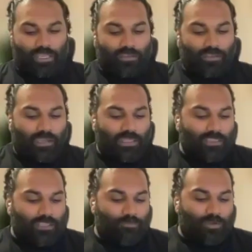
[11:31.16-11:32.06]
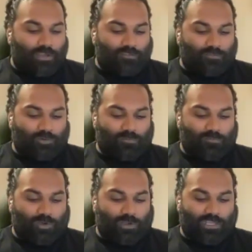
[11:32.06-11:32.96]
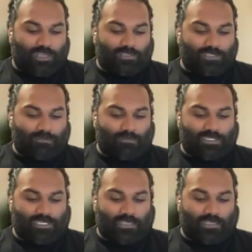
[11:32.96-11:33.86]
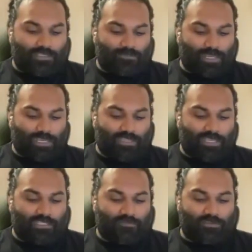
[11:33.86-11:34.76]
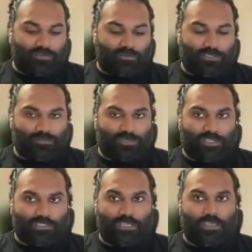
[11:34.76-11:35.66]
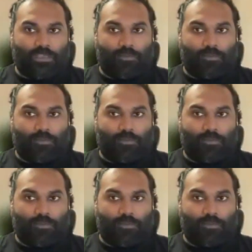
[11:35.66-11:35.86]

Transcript: And I think part of the problem why DBT has made that difficult is because